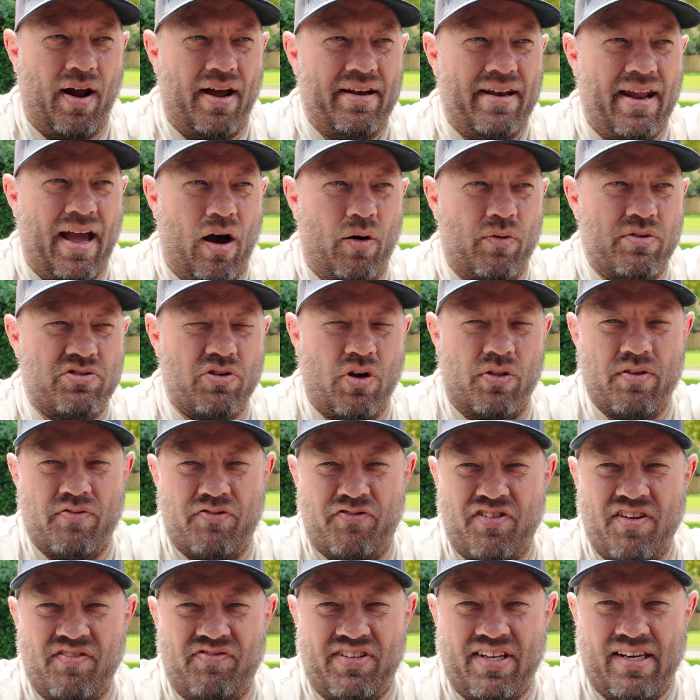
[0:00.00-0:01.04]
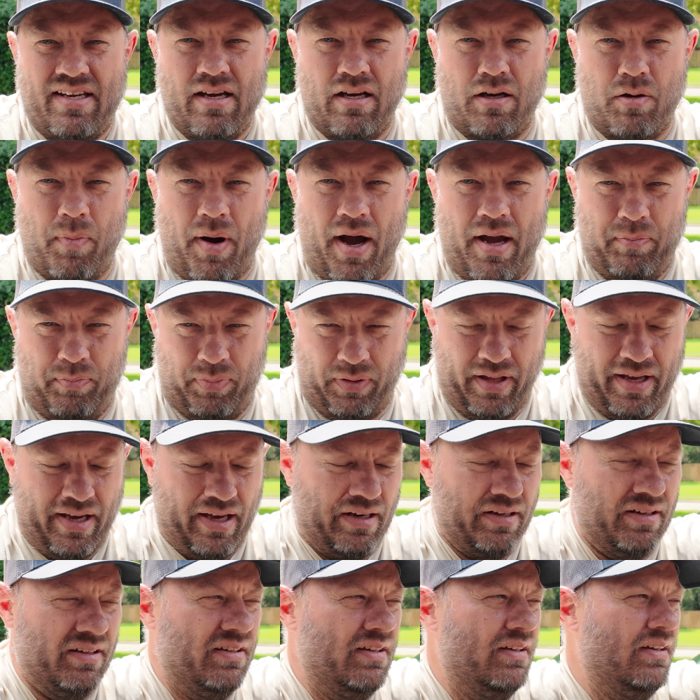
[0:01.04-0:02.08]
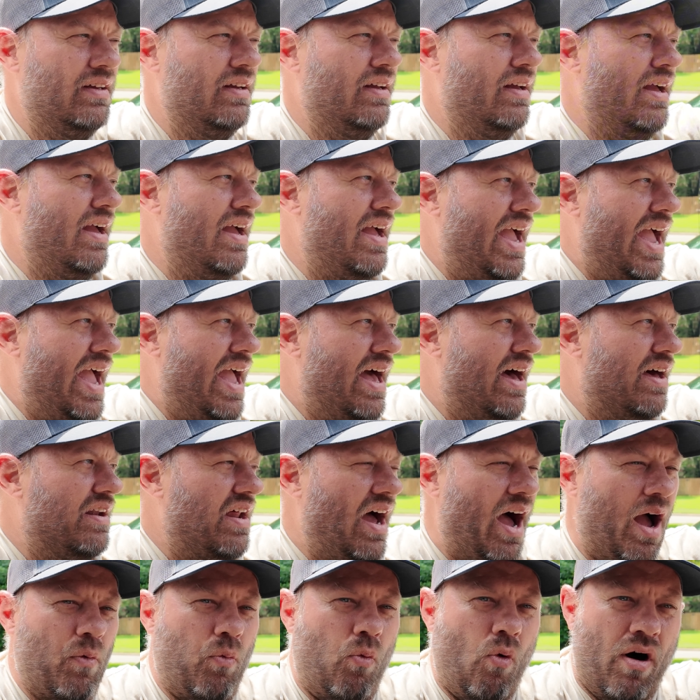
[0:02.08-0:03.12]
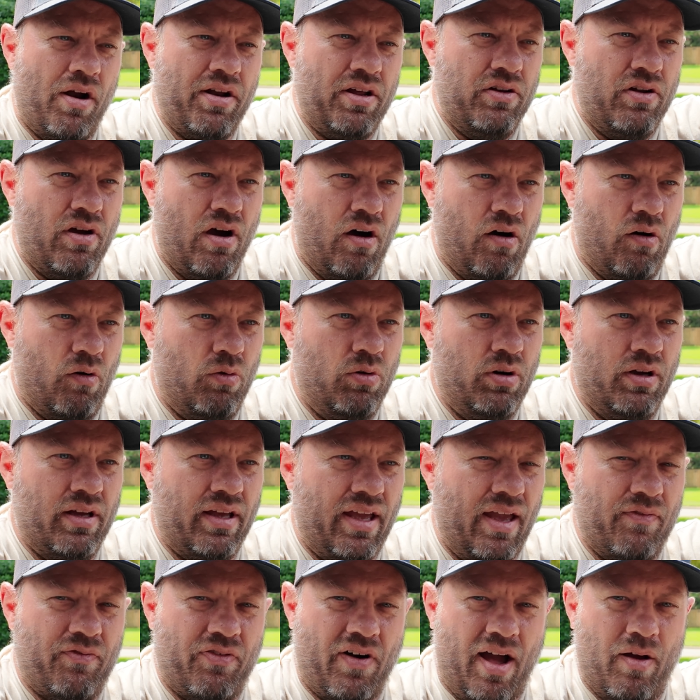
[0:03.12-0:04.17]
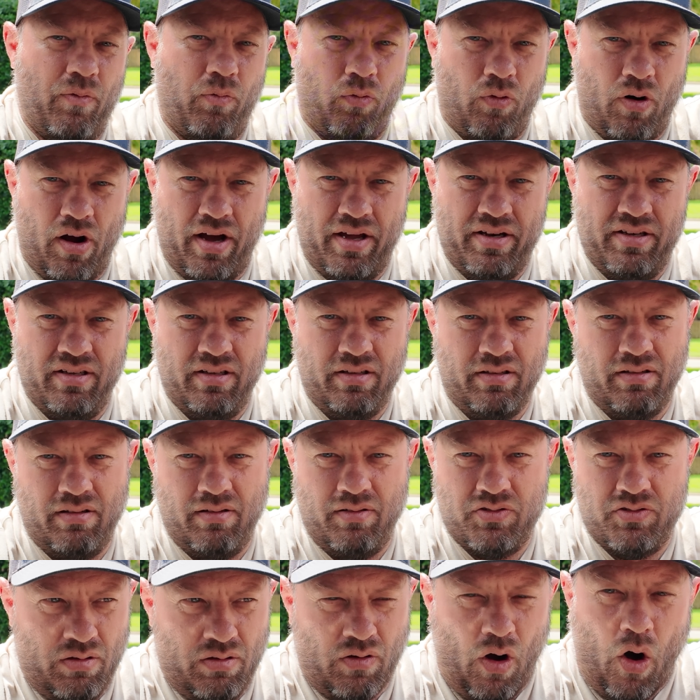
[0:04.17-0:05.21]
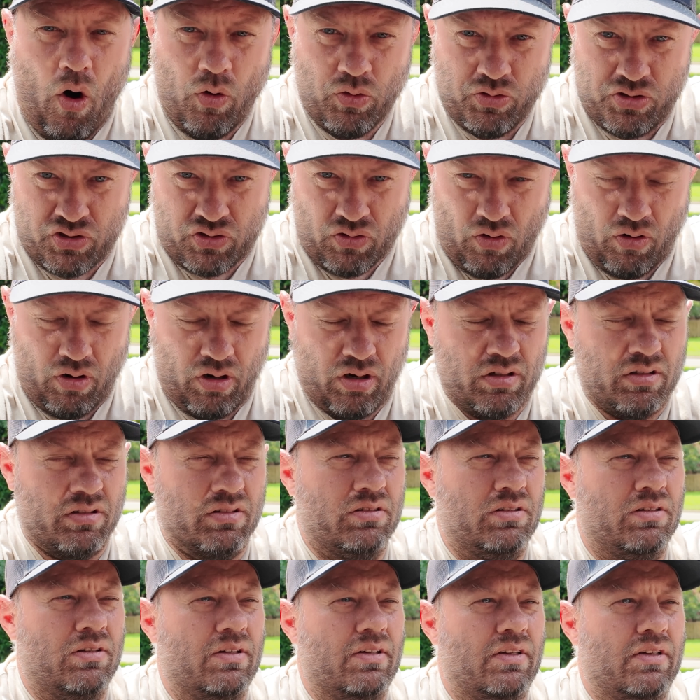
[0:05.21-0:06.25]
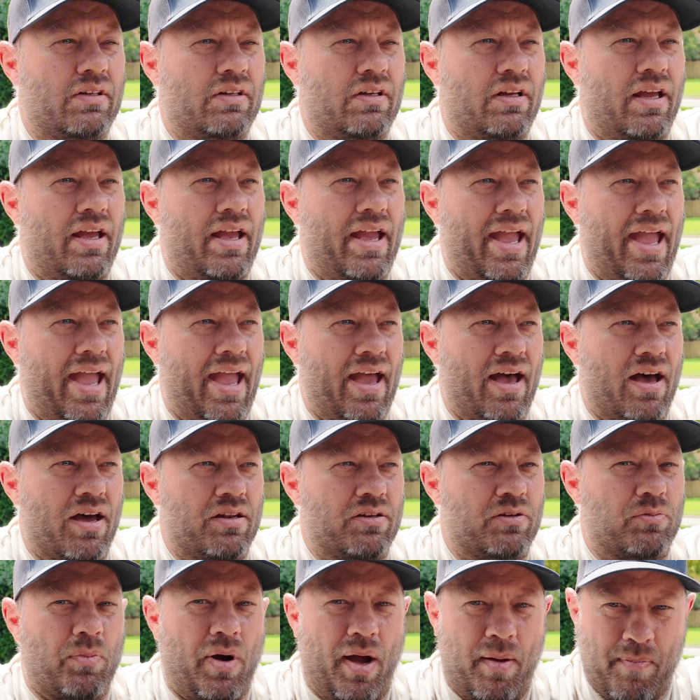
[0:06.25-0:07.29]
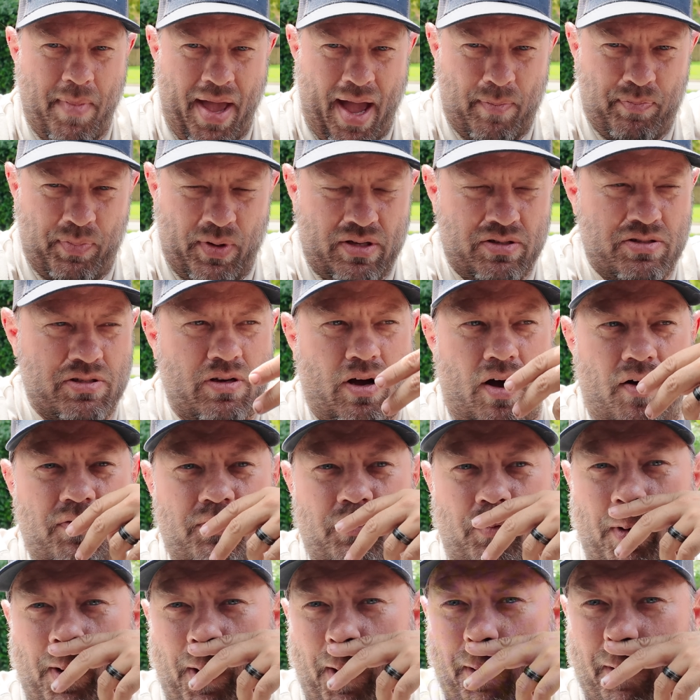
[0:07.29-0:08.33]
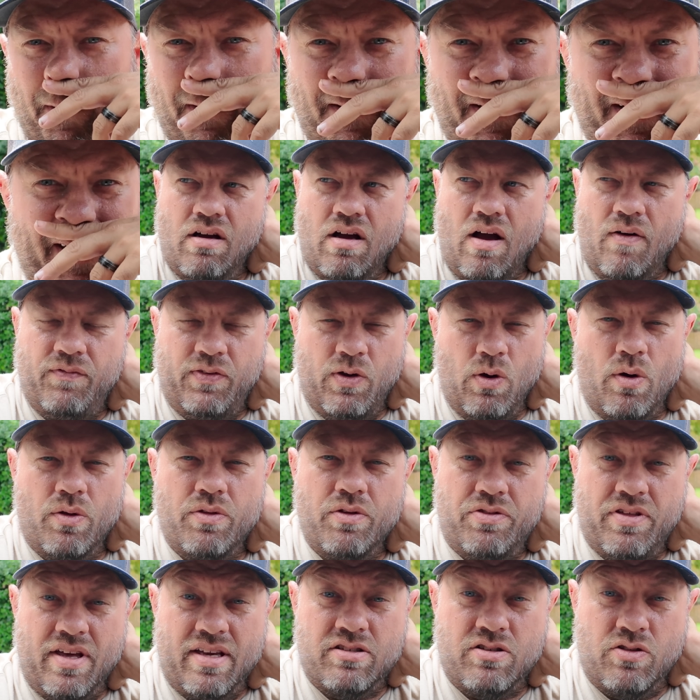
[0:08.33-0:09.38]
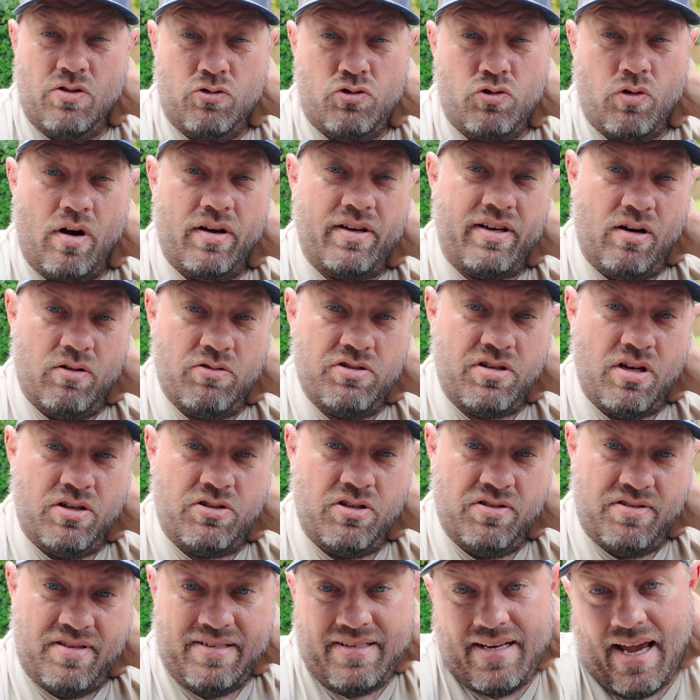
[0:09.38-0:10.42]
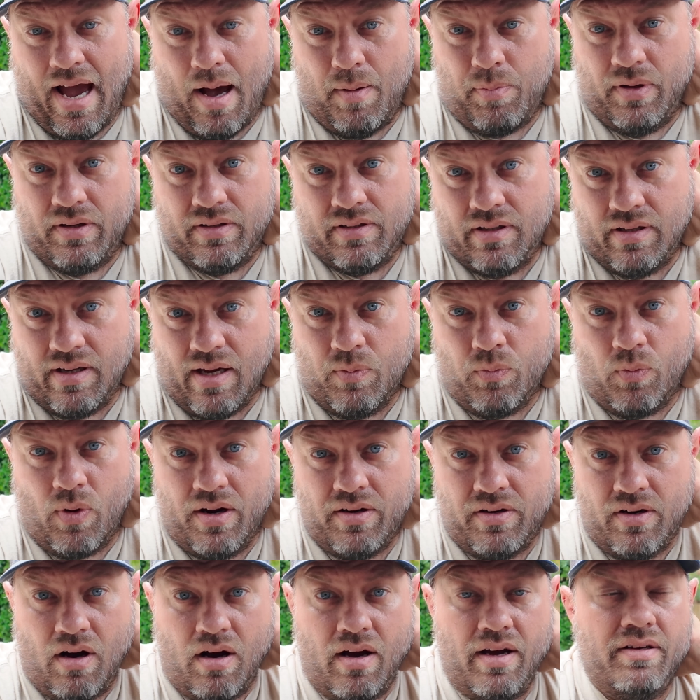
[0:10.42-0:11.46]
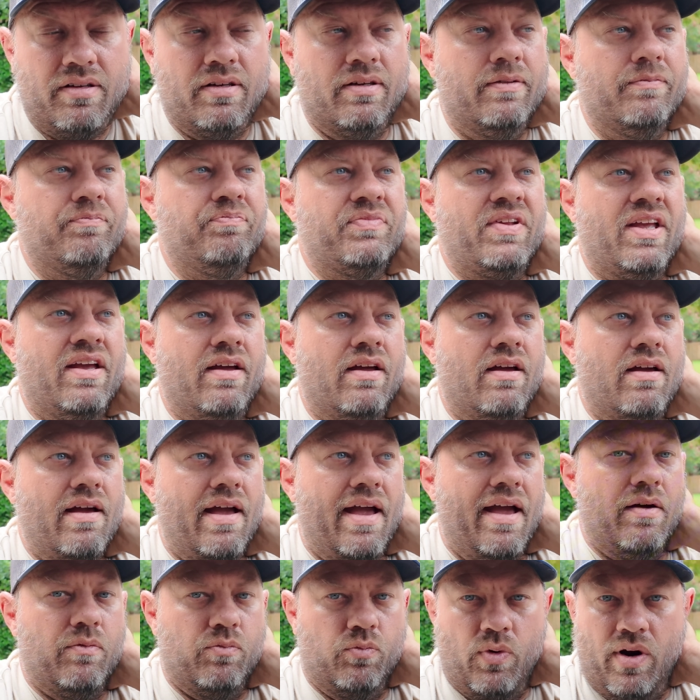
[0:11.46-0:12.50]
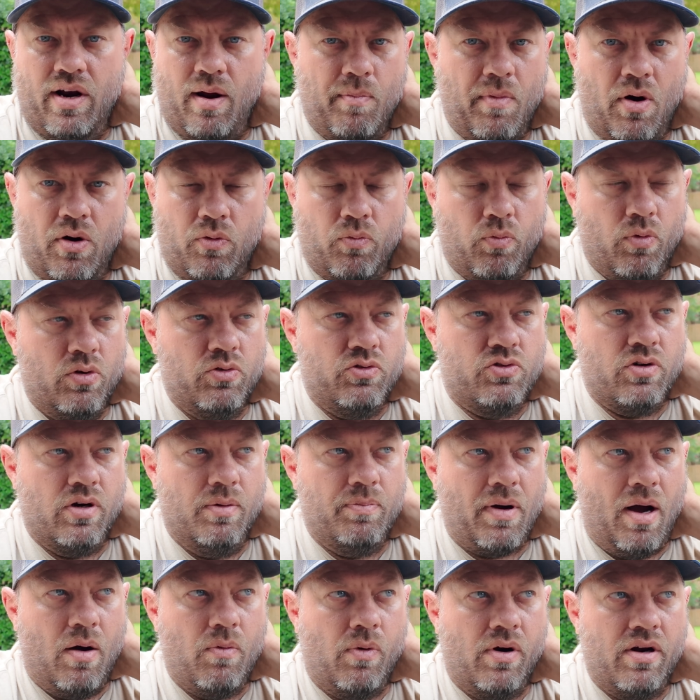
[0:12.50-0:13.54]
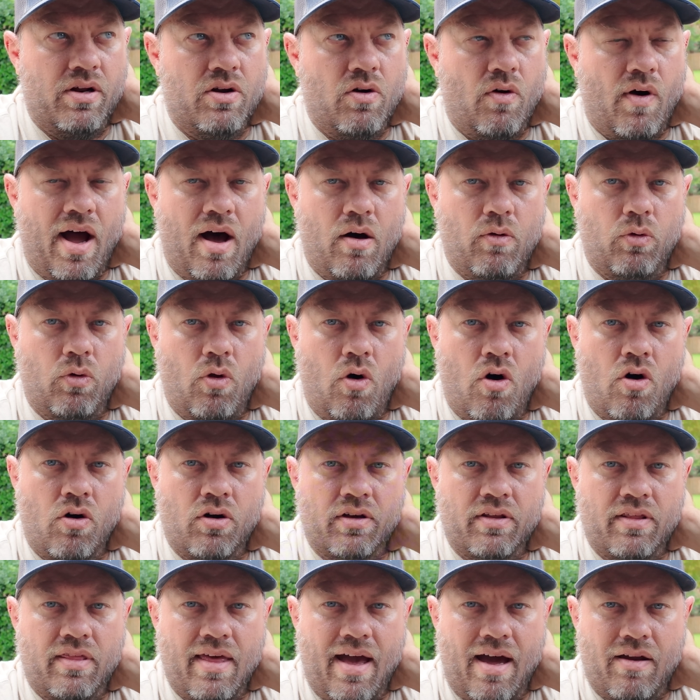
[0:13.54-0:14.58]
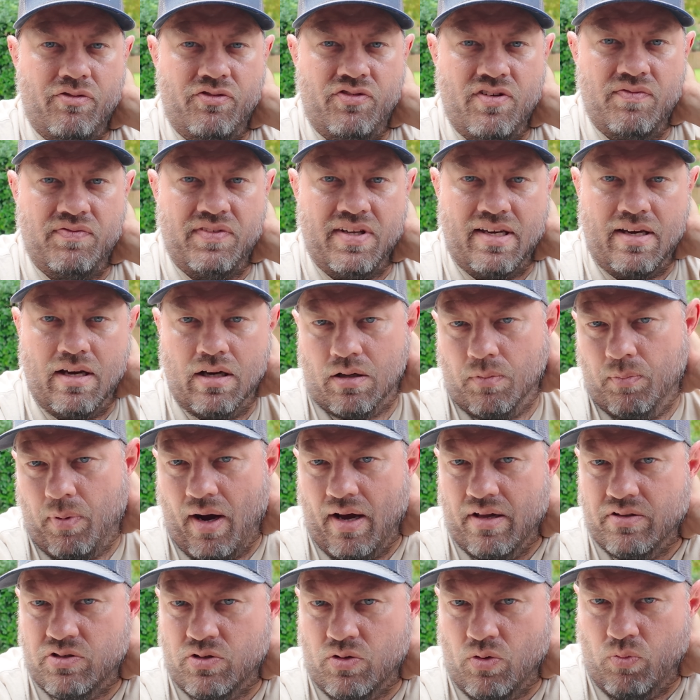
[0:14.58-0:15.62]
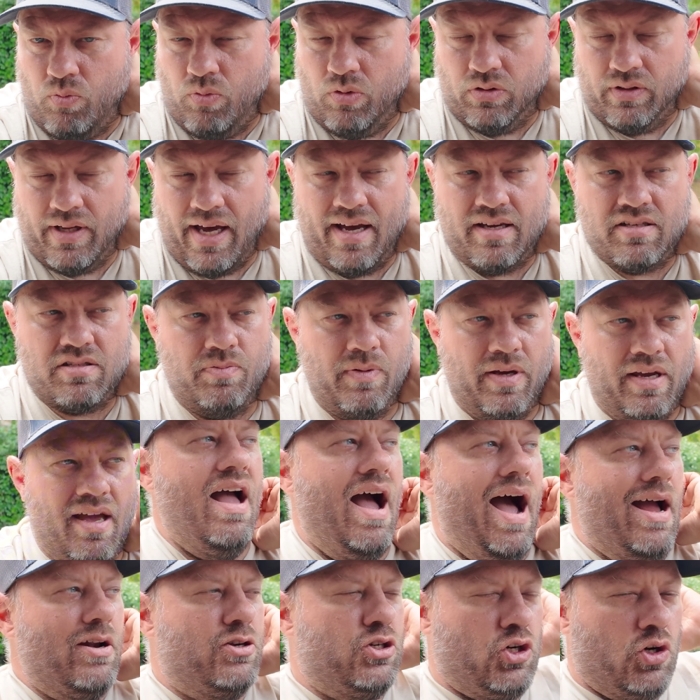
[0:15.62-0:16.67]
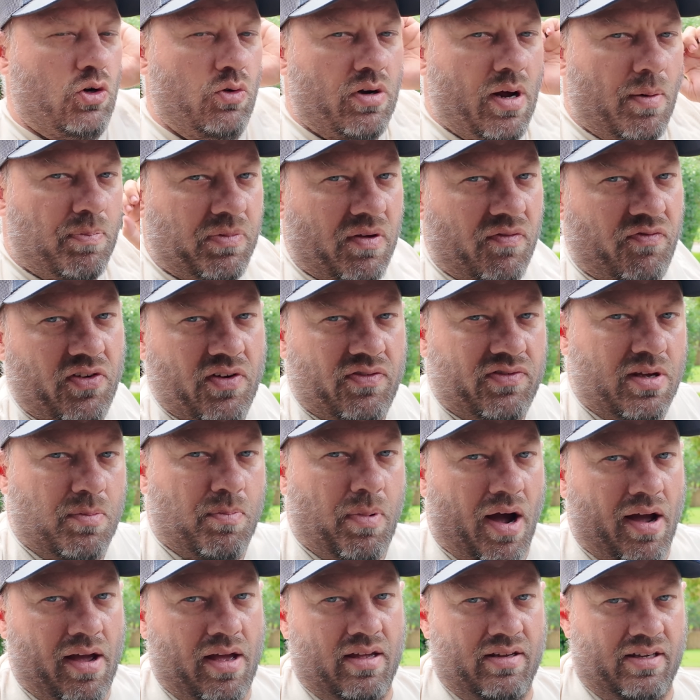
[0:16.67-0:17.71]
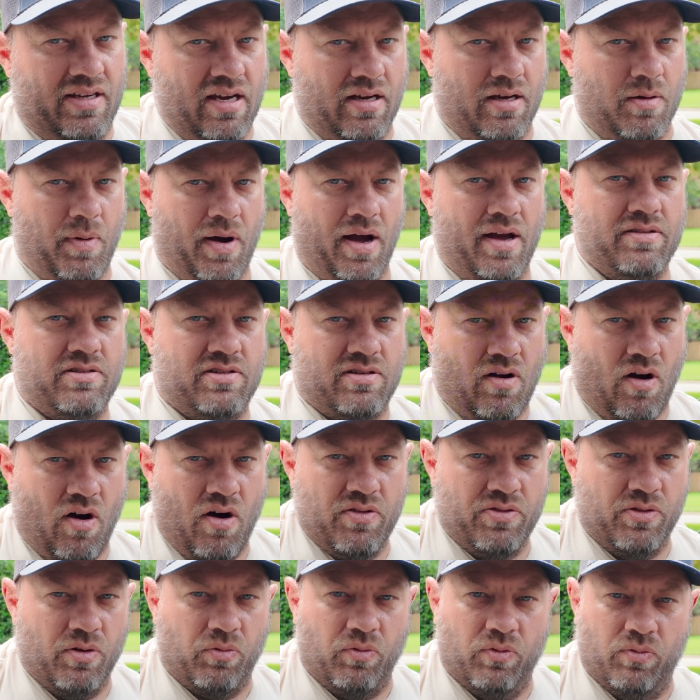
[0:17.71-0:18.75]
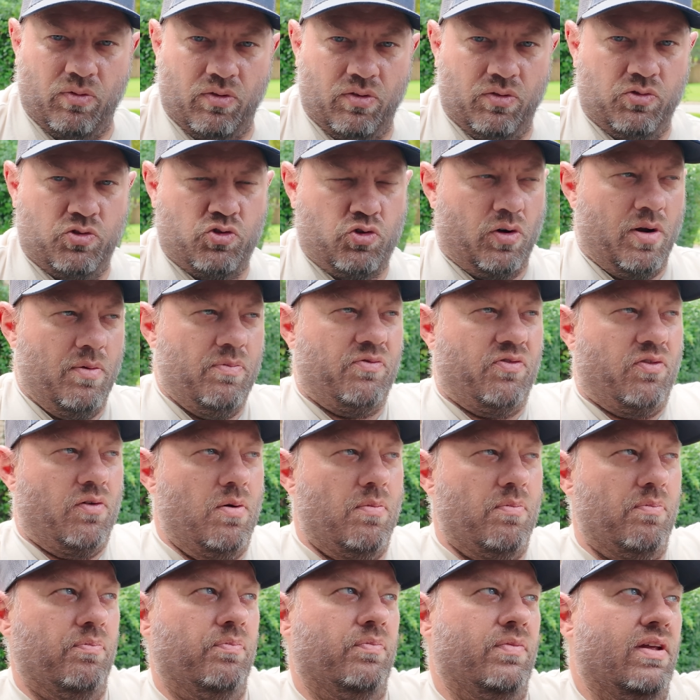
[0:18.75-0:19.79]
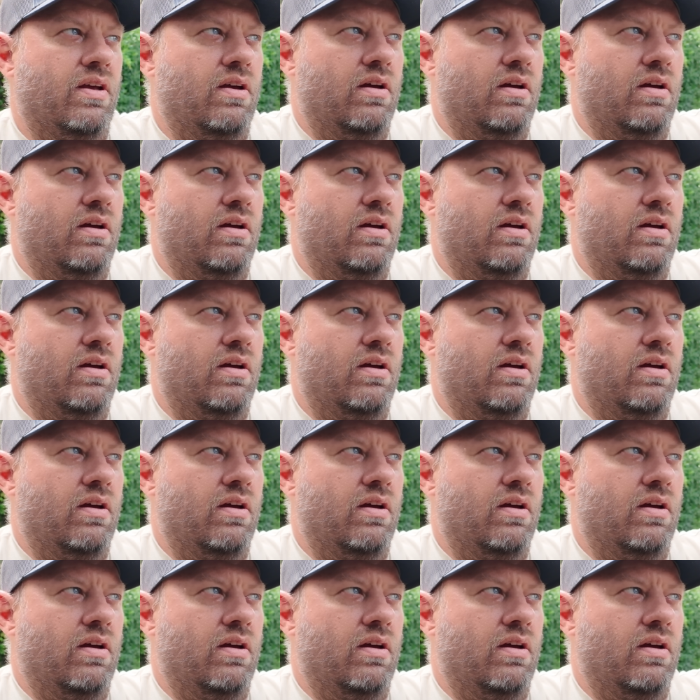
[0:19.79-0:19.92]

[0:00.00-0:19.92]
right now is on the 50 gigabyte plan. And I wanna know if I run All-Star and my mapping software, a few other things in the truck here, such as the tablet and whatnot, and when I'm on a road trip, I wanna know how long that 50 gigabytes will last me. I chewed up the 50 gigabytes on the trip from